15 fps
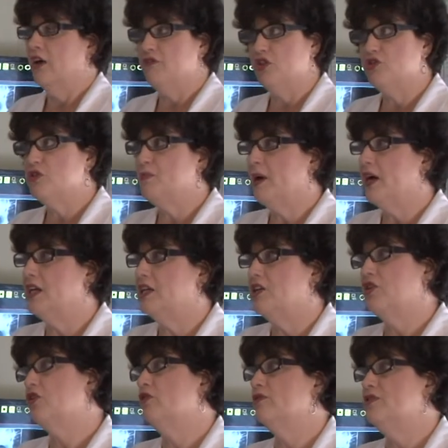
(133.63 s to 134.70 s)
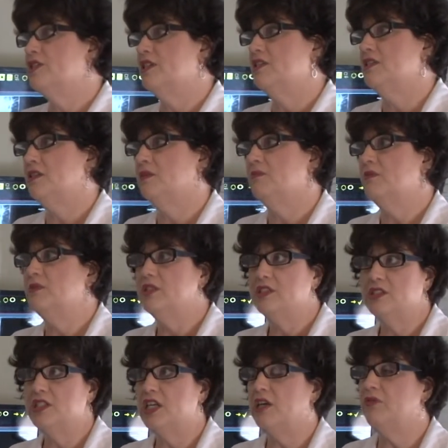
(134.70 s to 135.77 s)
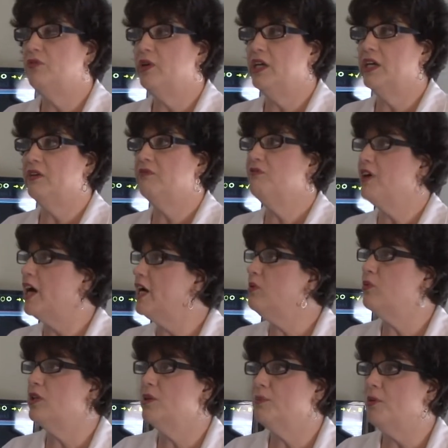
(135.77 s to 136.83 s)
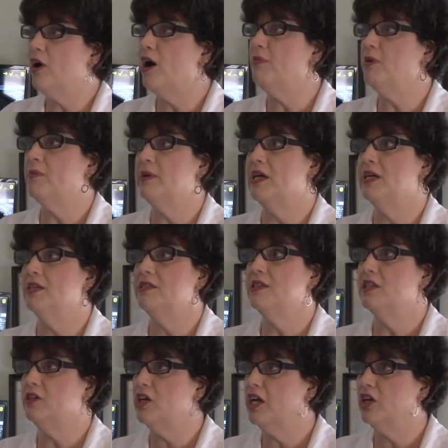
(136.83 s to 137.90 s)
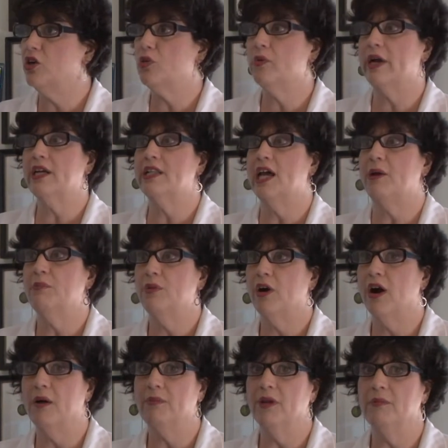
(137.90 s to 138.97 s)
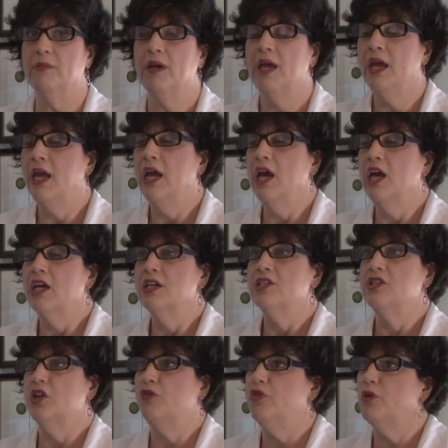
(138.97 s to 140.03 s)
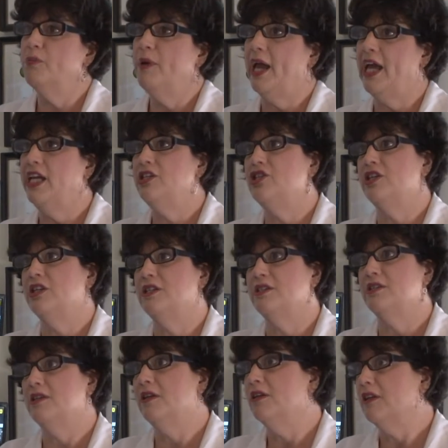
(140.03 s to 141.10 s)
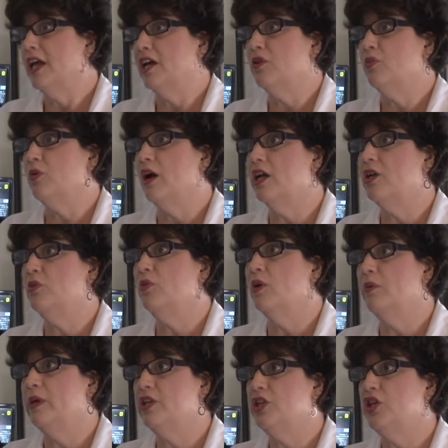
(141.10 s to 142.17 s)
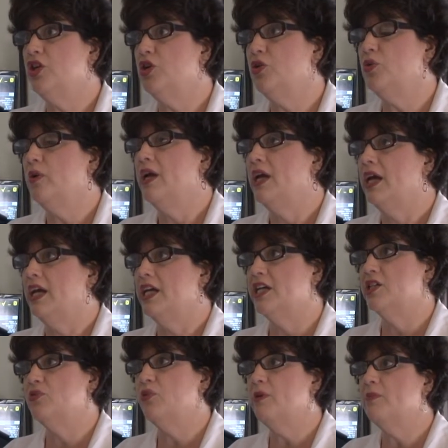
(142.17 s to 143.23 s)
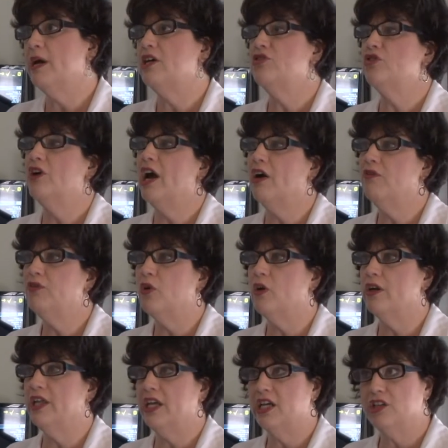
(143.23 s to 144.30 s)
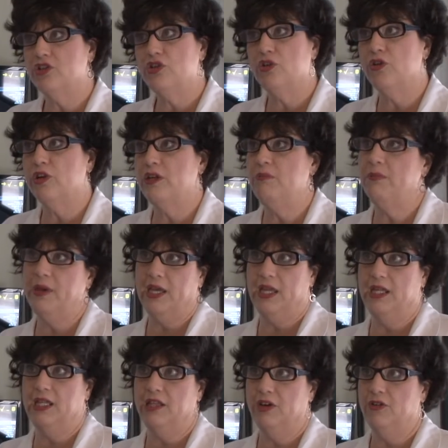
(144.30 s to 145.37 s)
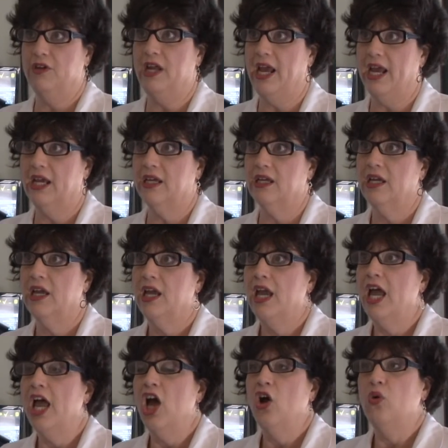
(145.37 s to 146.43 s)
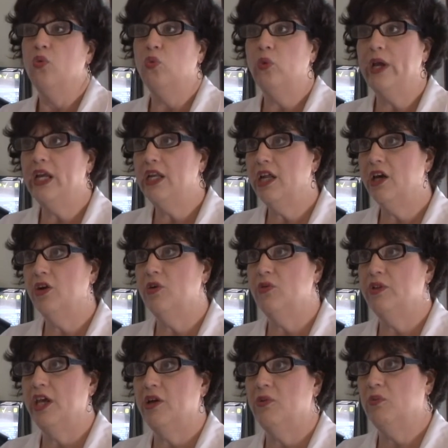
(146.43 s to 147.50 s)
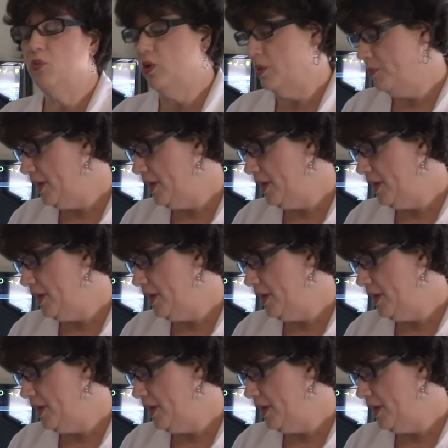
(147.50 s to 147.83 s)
of your spine and nerve system to see if we can find what the problem is and, and correct that problem. So, for patients like Rhonda, what we do is we measure how far they can turn and bend in their neck. Right. We know that when a